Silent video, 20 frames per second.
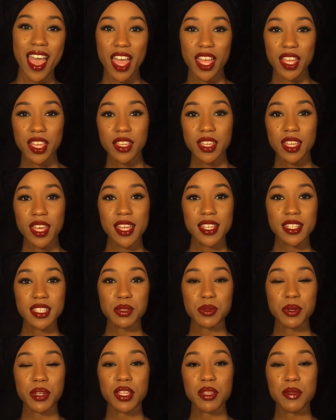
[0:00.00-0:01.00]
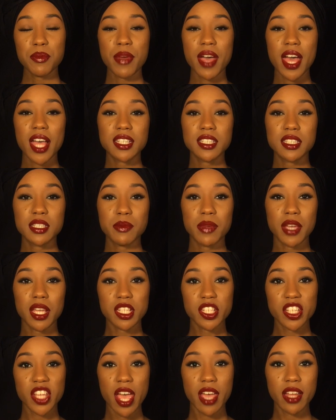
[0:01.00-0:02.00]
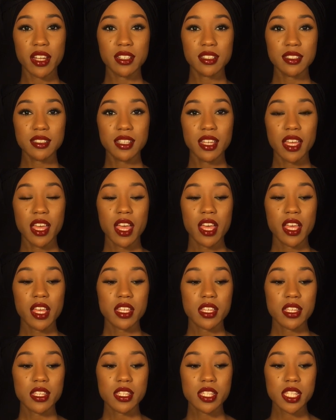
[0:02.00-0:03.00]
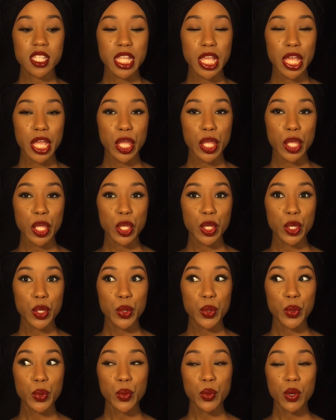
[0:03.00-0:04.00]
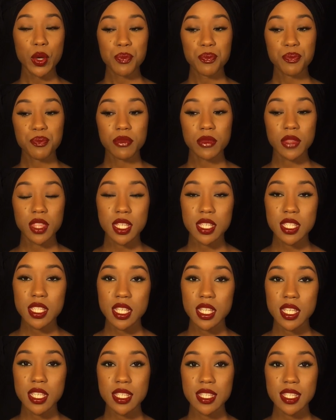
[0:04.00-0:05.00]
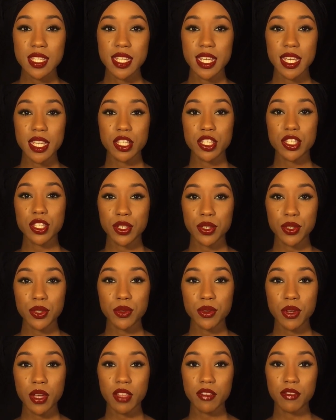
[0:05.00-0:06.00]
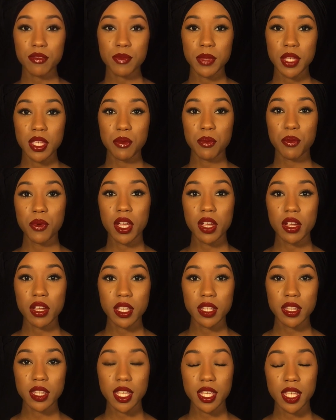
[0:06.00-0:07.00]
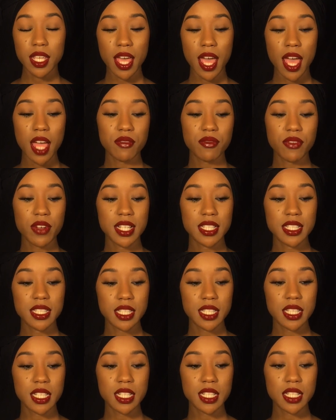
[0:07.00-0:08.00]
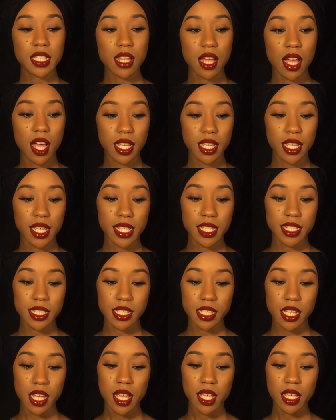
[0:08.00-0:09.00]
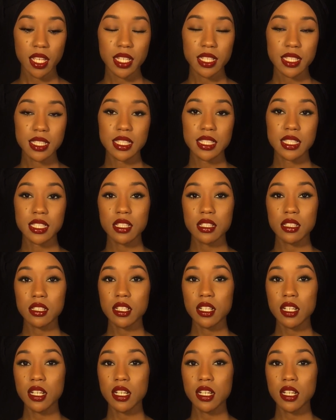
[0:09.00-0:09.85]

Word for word: Hi you guys, welcome back to my channel. So this is day two of me wearing the Kat Von D Lock It Concealer.